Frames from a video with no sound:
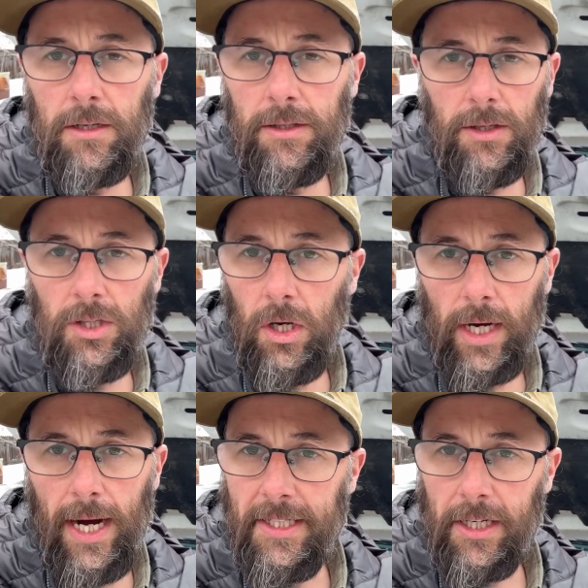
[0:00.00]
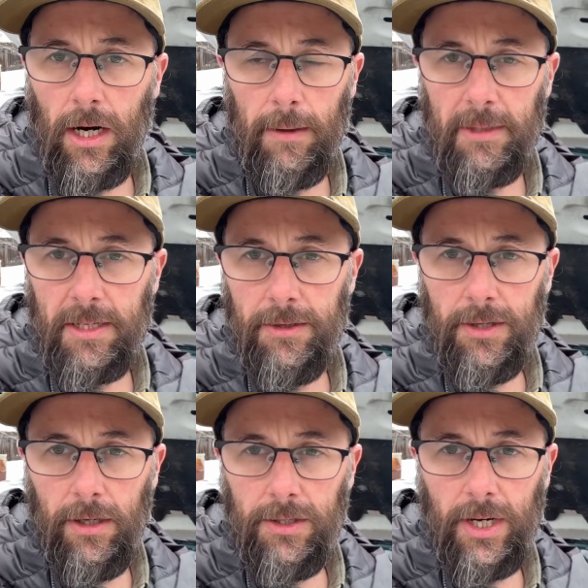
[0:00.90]
There's all kinds of garbage
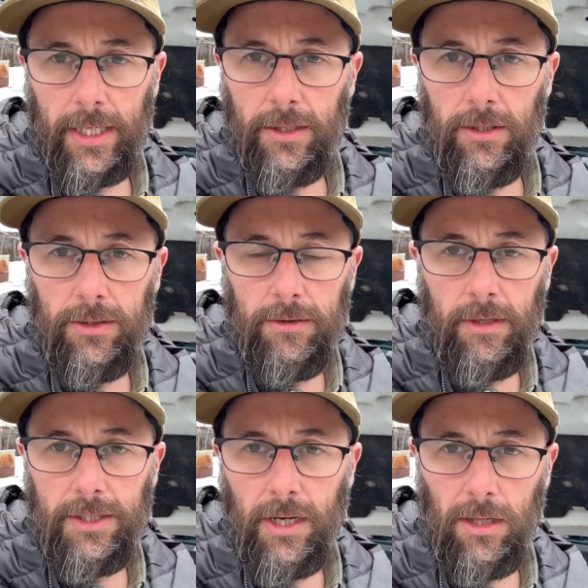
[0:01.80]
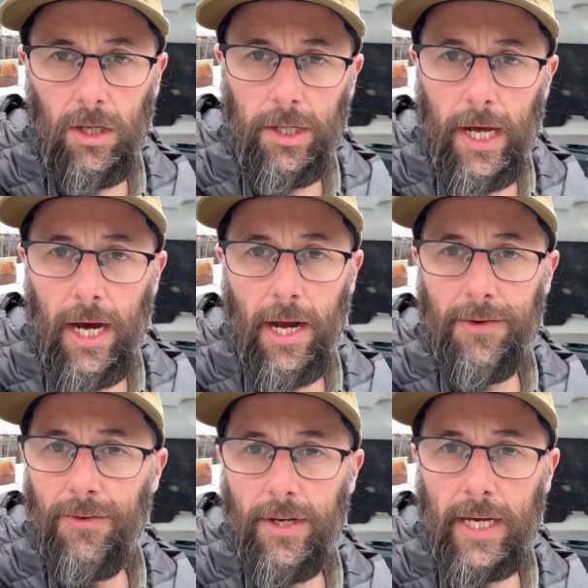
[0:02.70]
injectors they sell
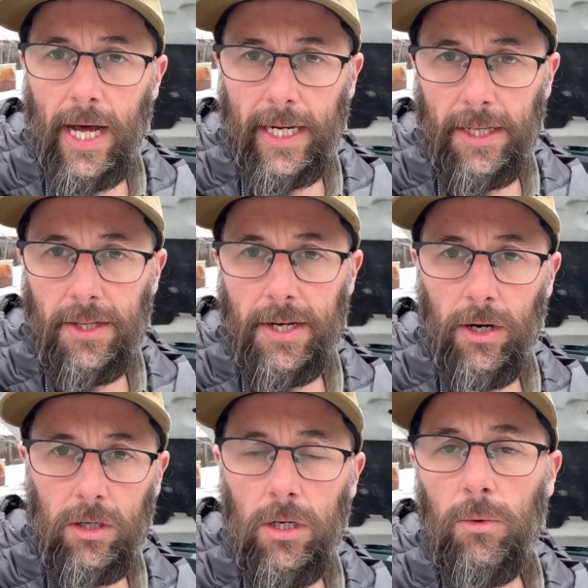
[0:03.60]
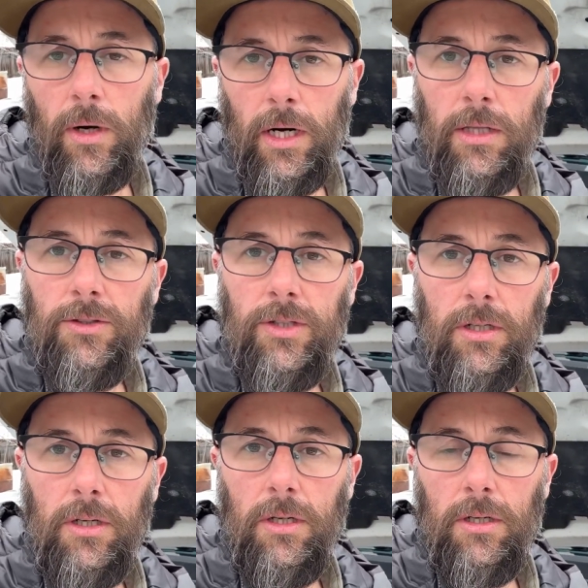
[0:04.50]
online. You got to get the Delco ones.
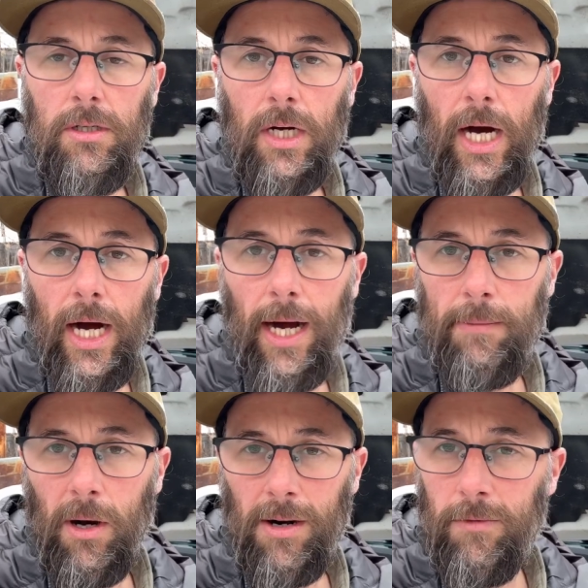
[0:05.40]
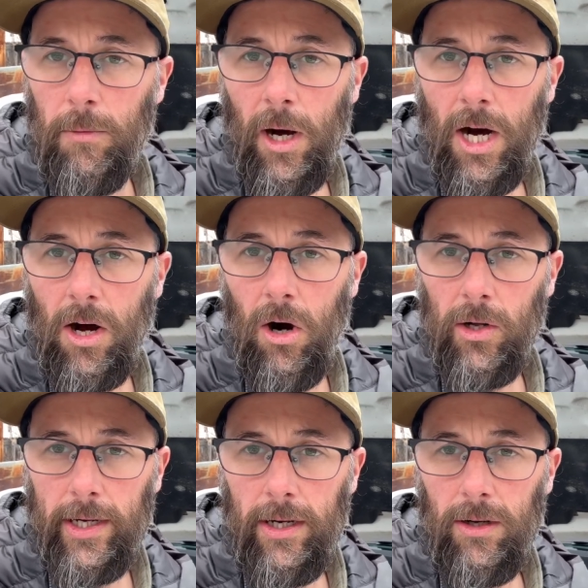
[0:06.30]
I bought them from Rock
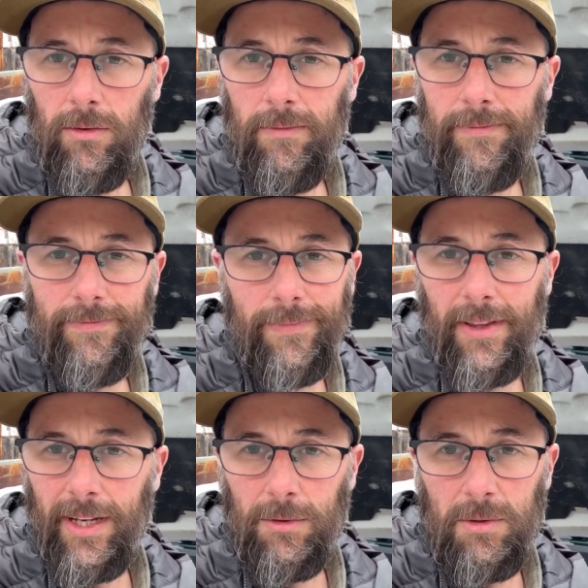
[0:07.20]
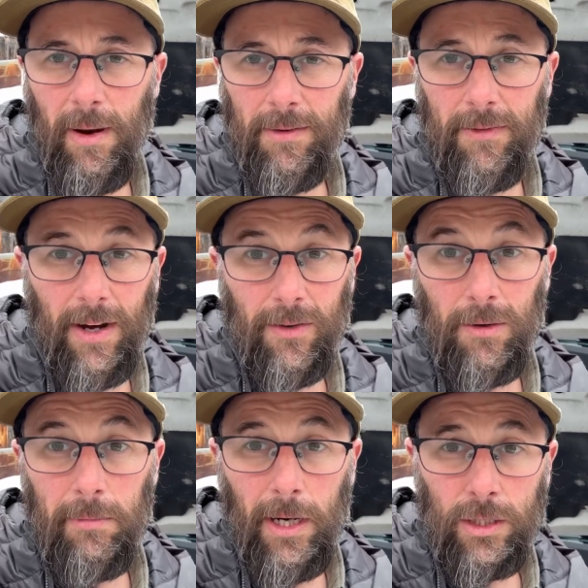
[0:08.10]
Auto. I think it was about
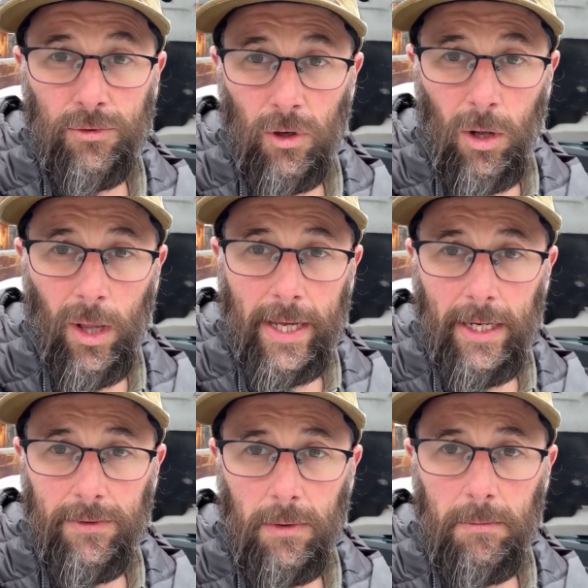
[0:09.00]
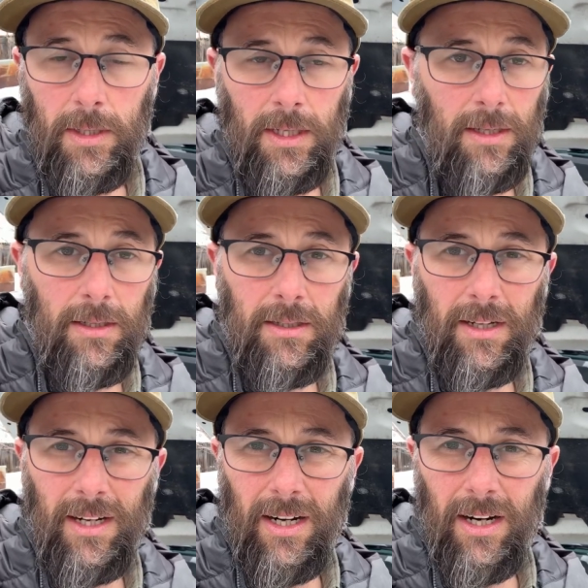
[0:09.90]
500 bucks for all 8 of them.
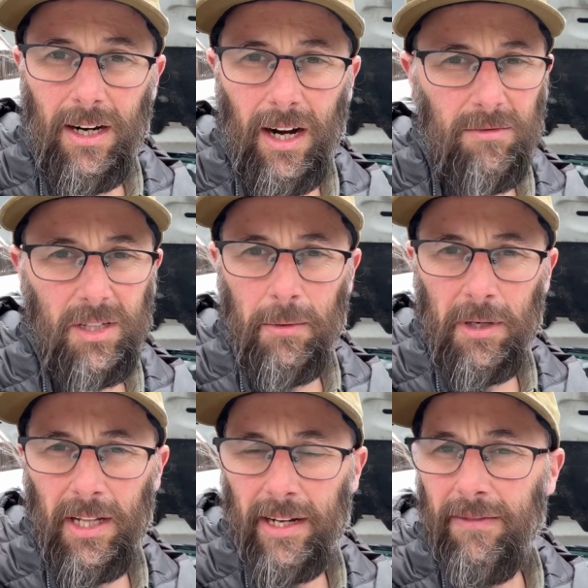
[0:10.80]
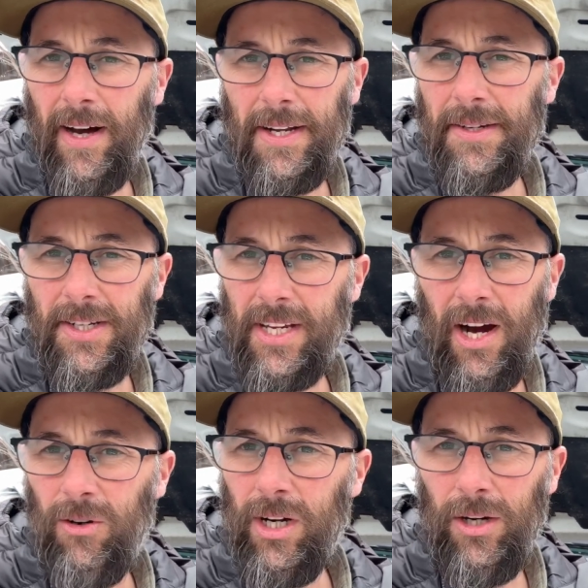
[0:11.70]
I was able to like find a
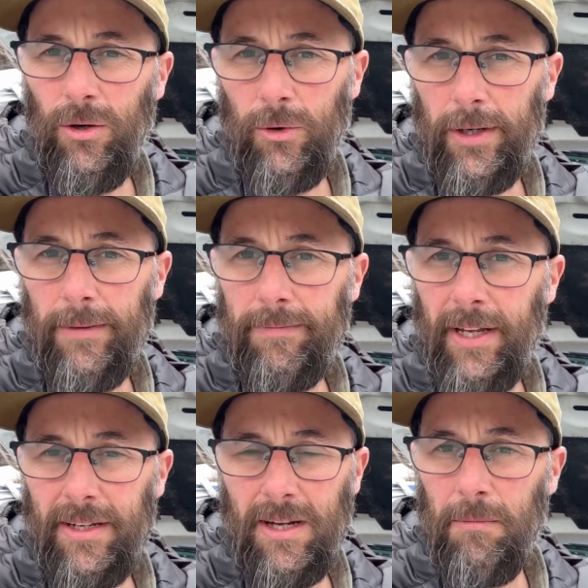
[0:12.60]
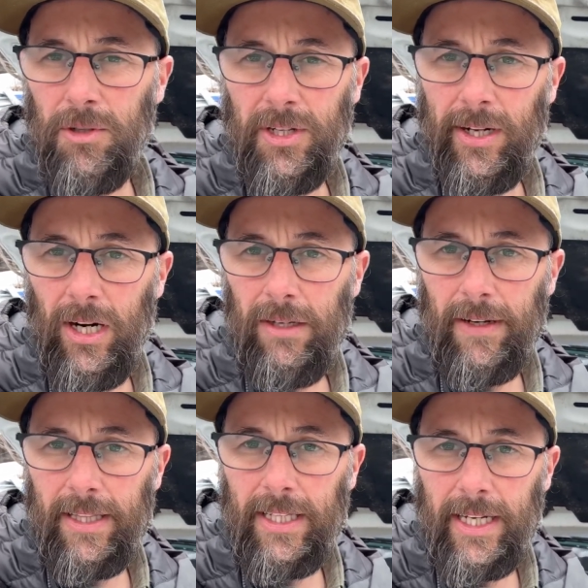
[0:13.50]
discount code or get 10% off,
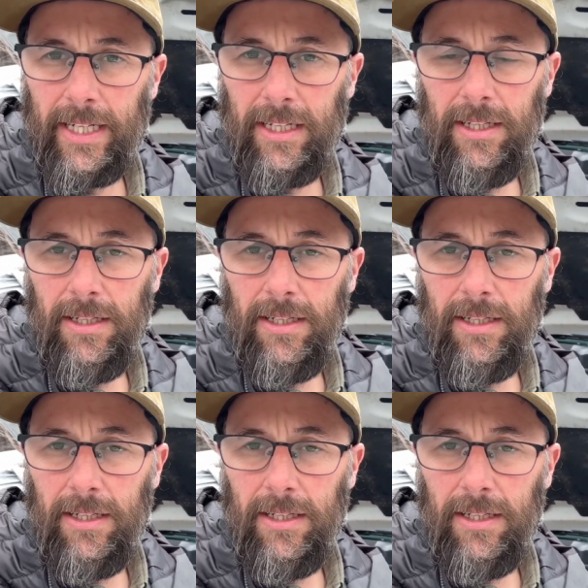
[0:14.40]
I think.